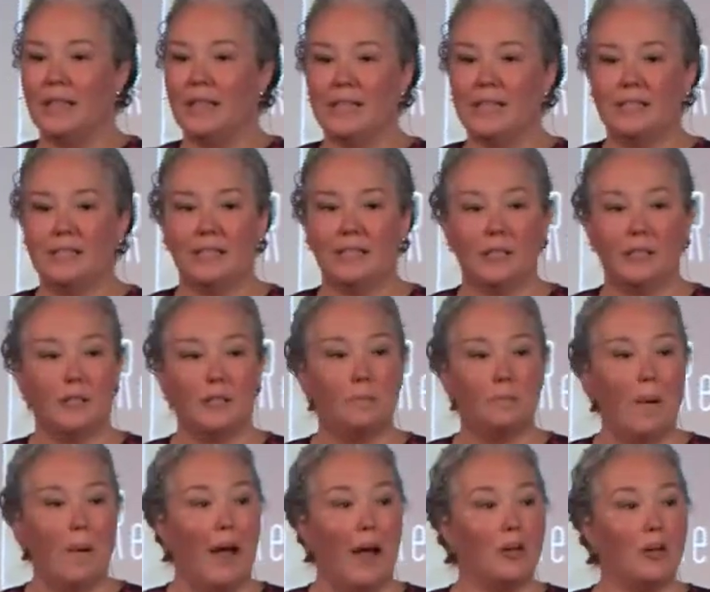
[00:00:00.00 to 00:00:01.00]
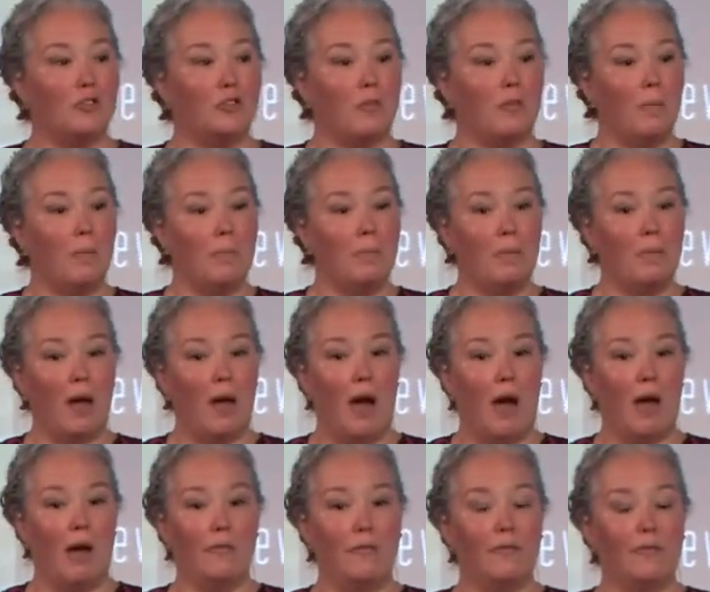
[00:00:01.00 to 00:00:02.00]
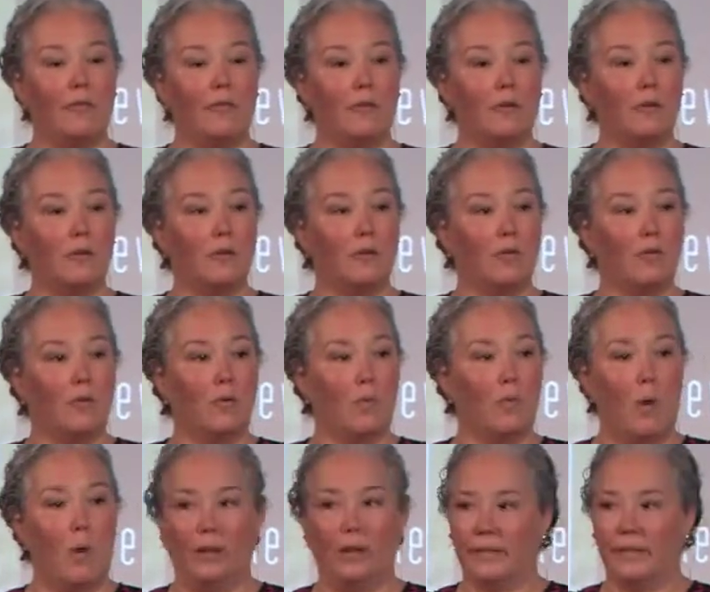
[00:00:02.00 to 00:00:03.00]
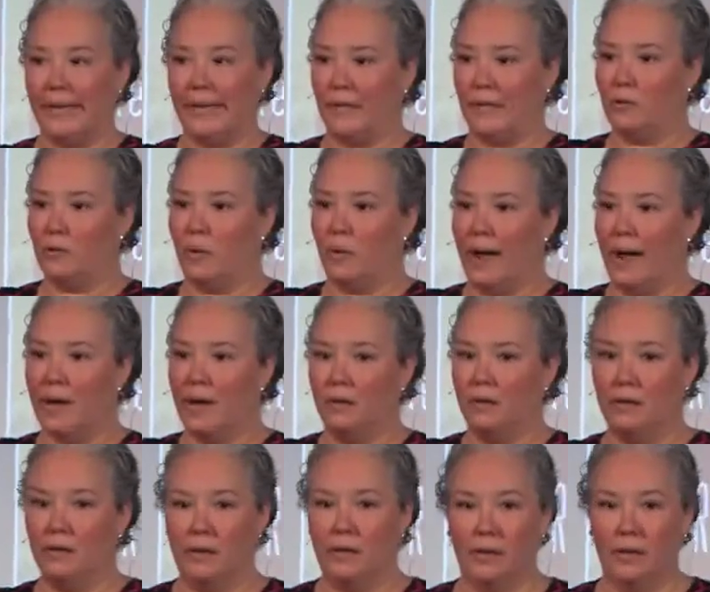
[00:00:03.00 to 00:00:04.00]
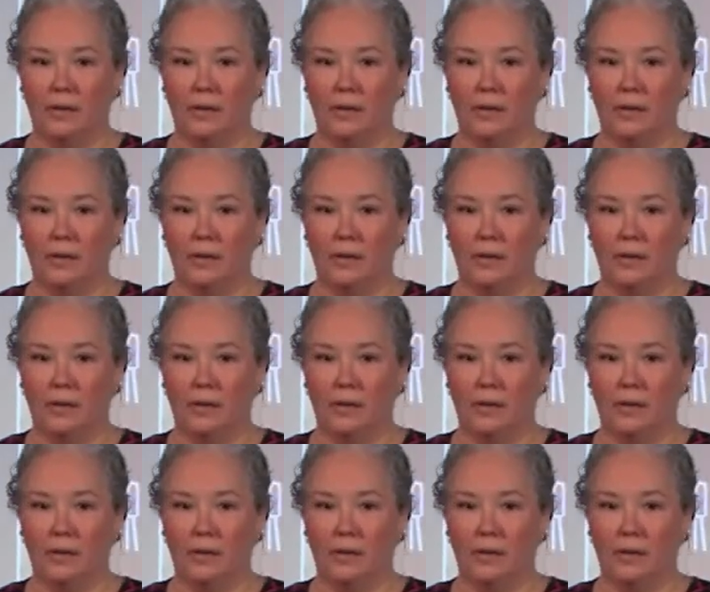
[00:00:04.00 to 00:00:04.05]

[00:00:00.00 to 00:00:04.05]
this spectrum of qualities, right?